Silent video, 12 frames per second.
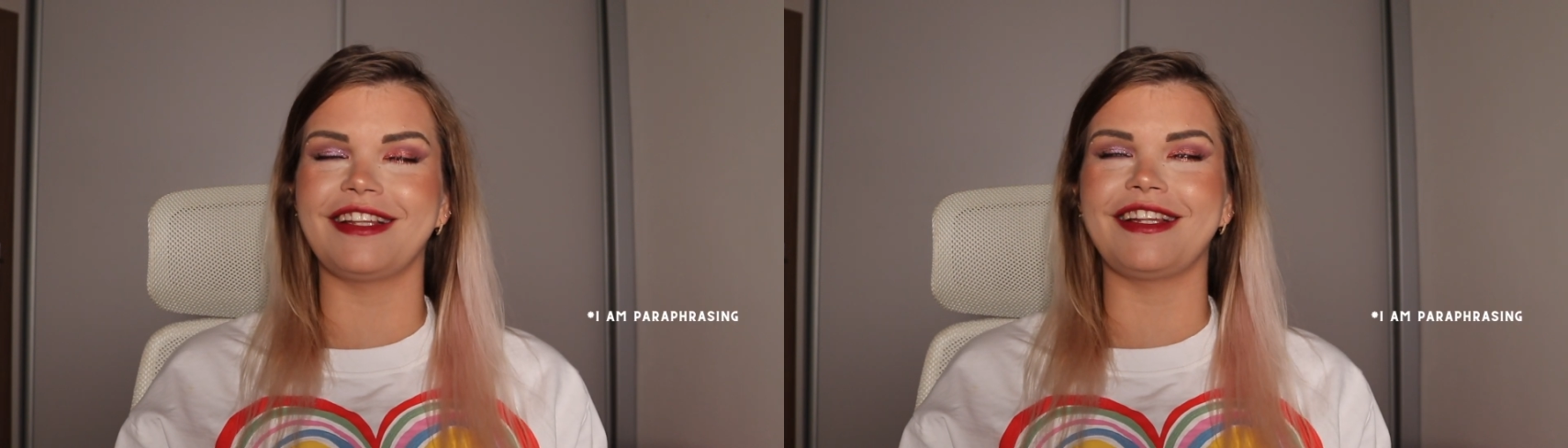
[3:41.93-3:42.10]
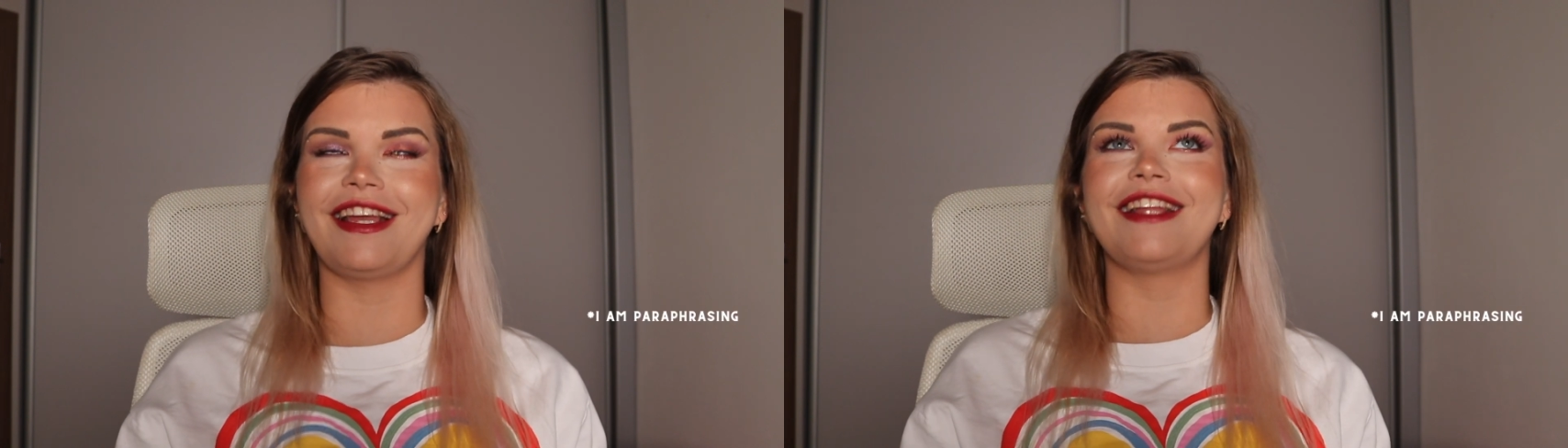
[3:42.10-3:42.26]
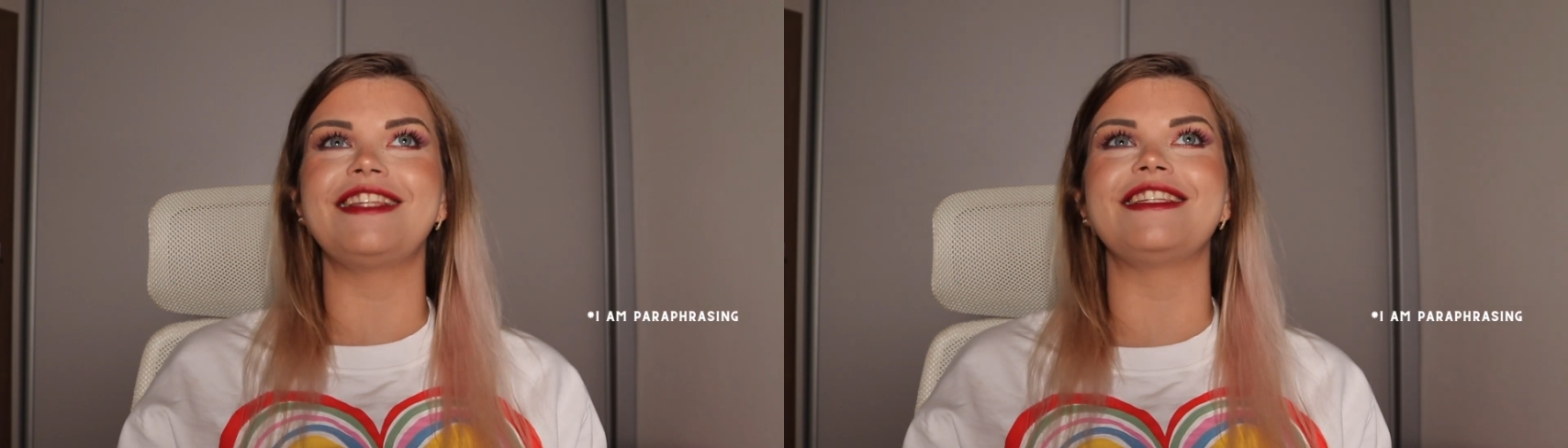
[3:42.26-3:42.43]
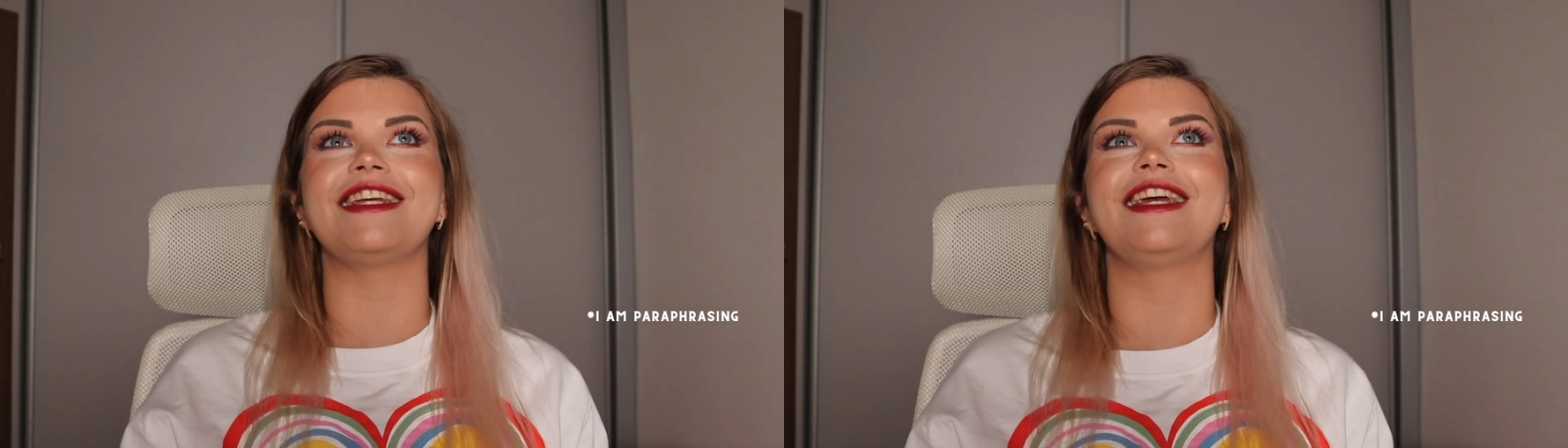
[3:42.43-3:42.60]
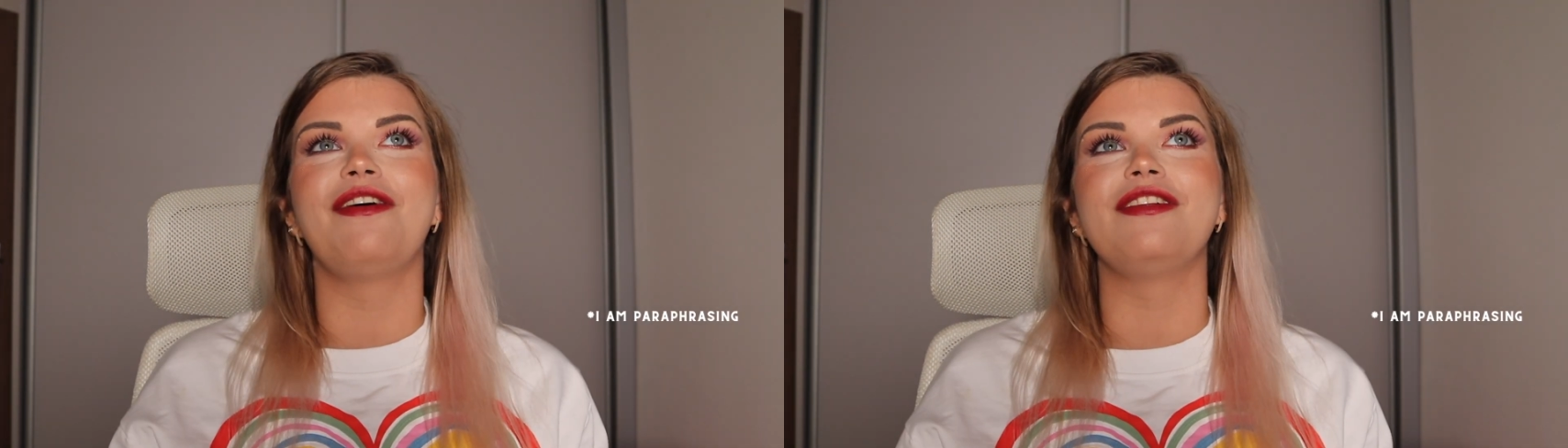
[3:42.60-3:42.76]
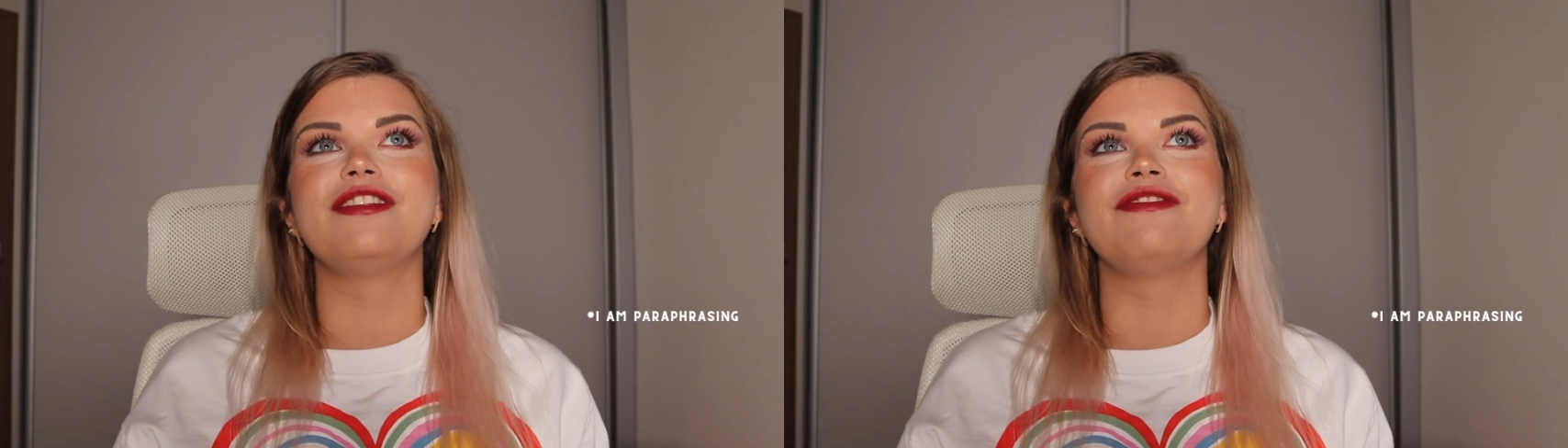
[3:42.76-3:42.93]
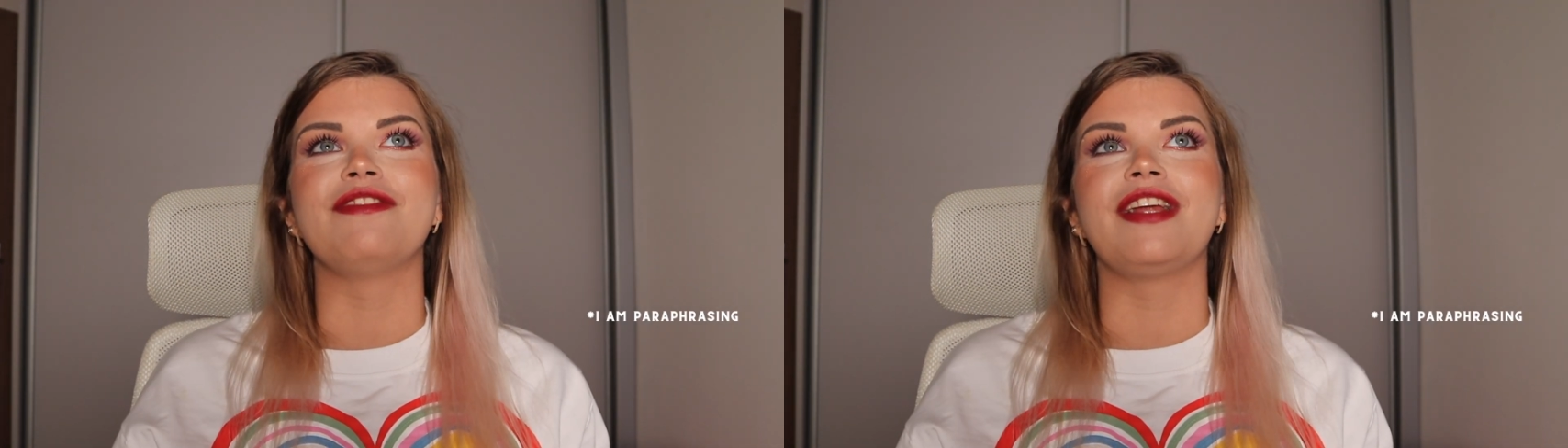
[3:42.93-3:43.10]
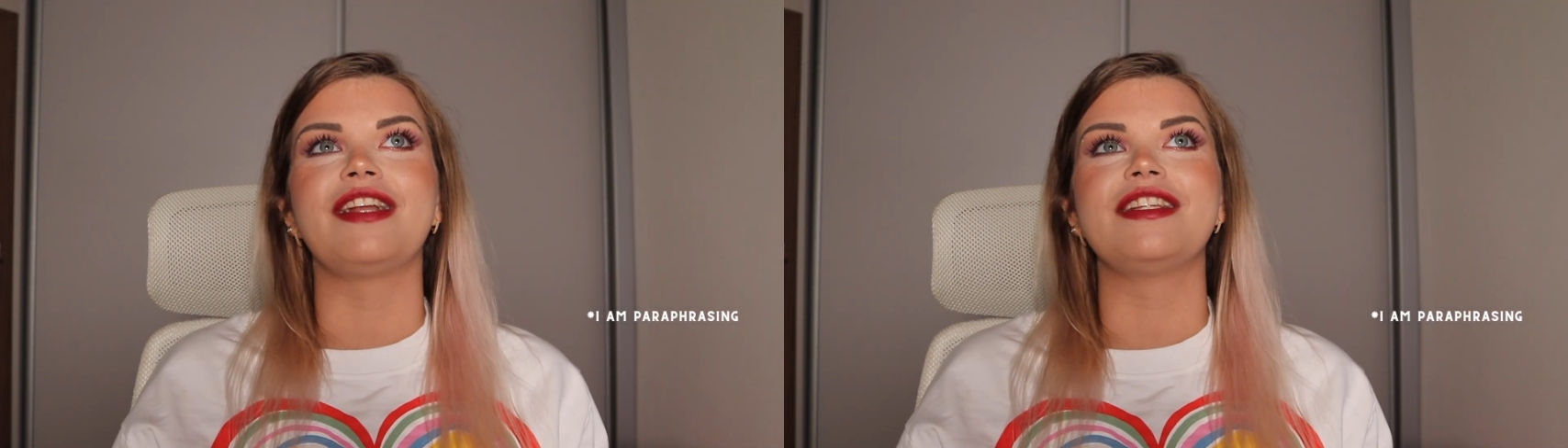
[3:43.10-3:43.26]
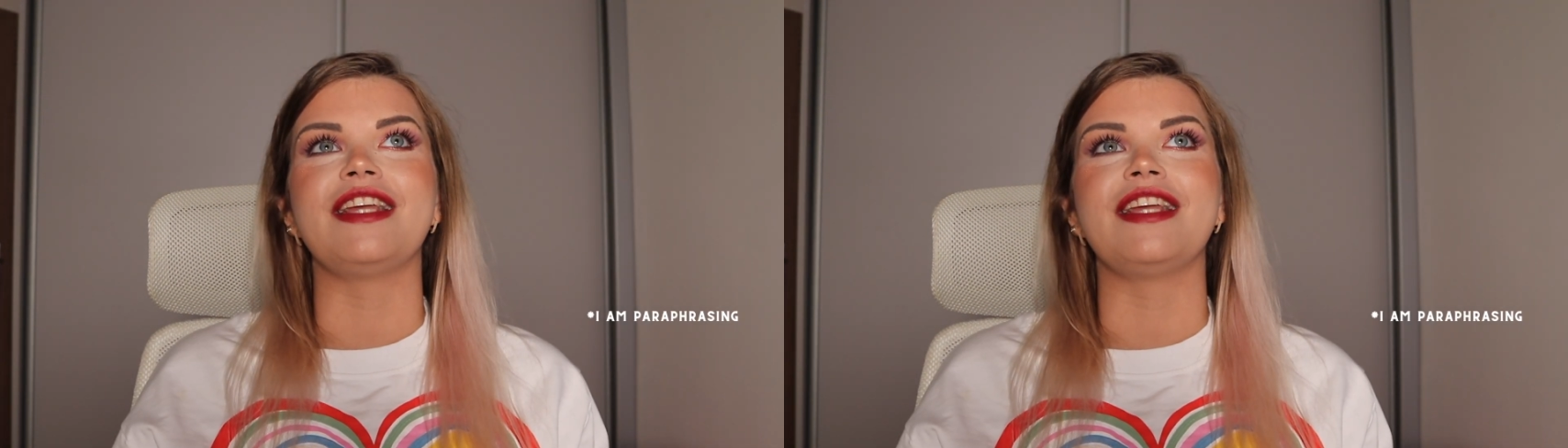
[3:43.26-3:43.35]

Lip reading: That's also another